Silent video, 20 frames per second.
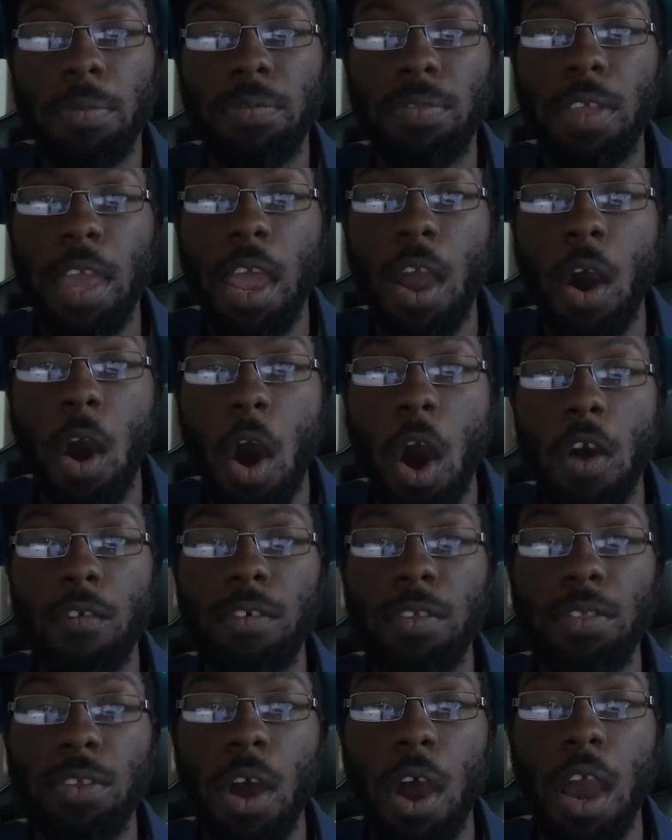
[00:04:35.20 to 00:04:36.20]
they are
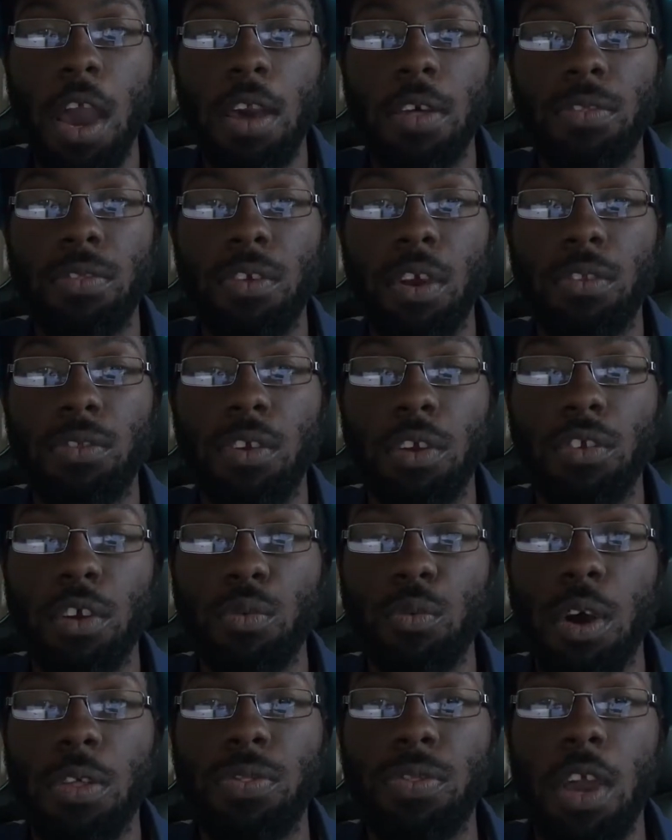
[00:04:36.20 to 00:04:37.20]
oftentimes that they
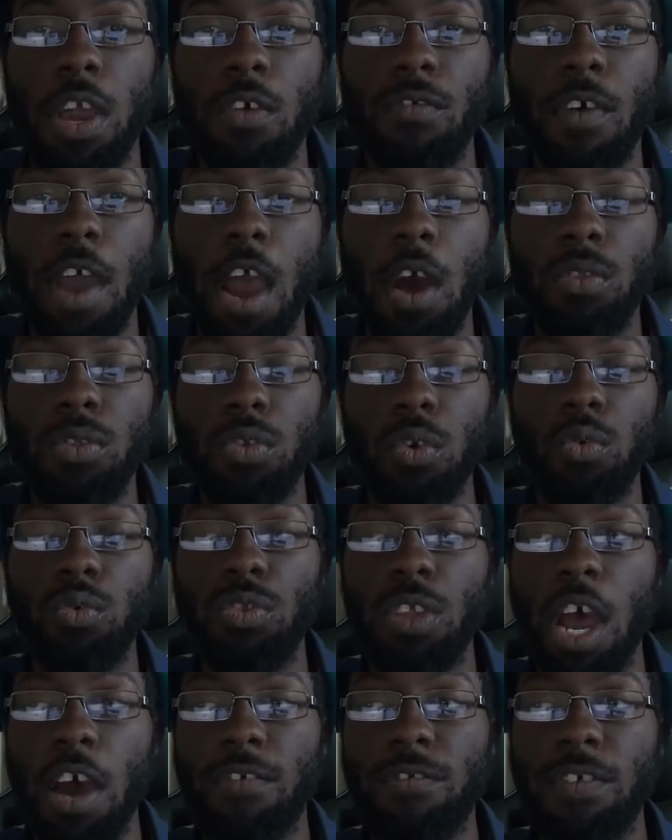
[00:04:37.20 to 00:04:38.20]
just want to sit around, do
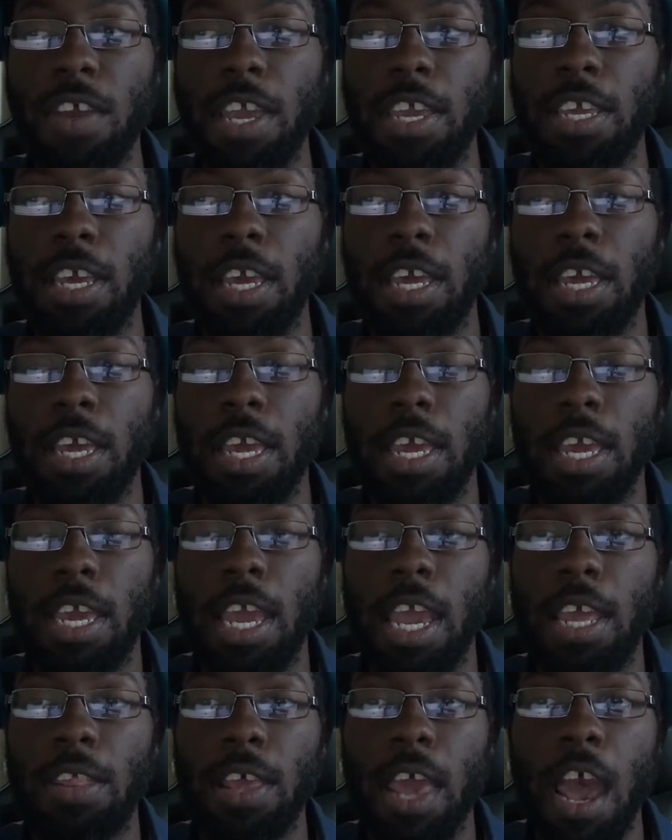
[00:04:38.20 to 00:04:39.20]
nothing,
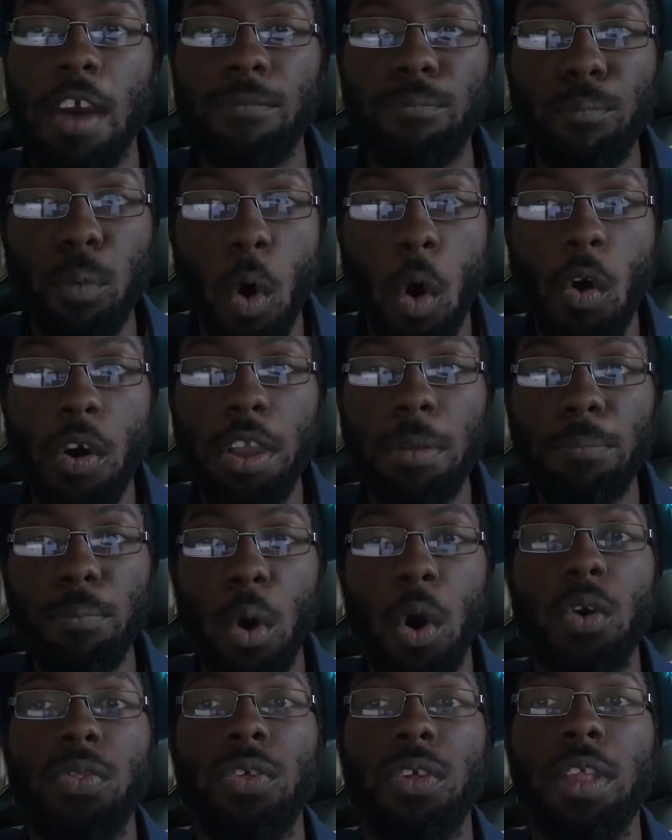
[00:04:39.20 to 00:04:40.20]
and they have boring
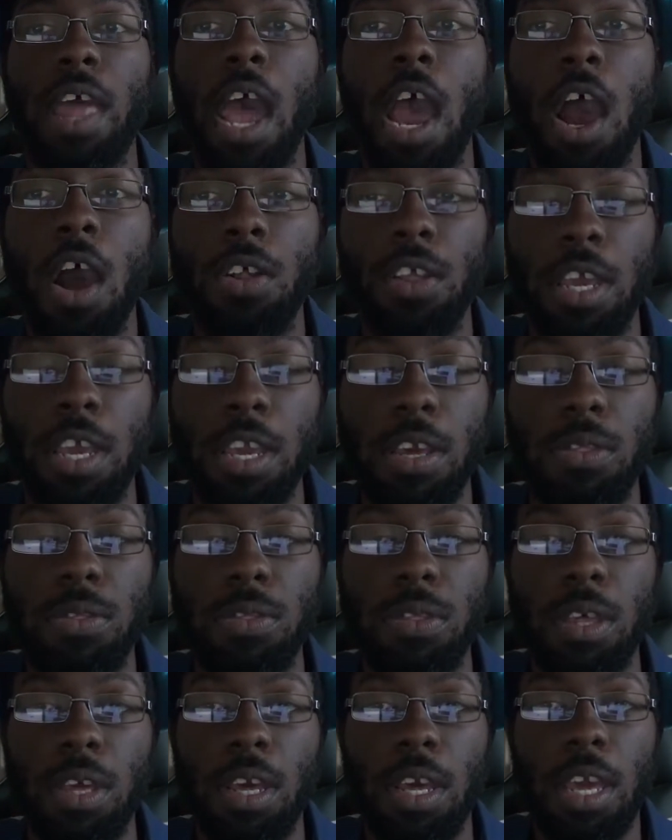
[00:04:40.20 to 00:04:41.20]

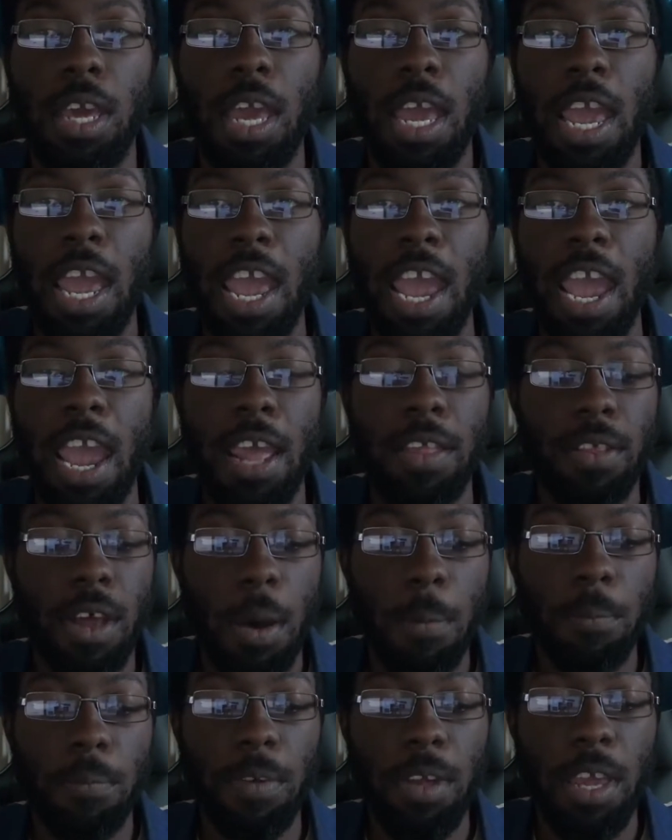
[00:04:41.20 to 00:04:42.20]
personalities, and
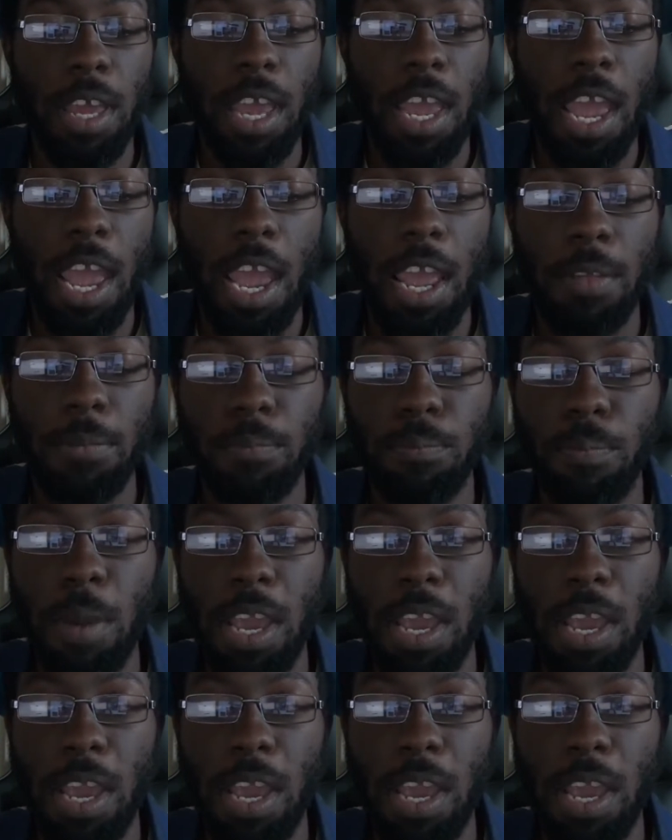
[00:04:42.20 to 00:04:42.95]
they're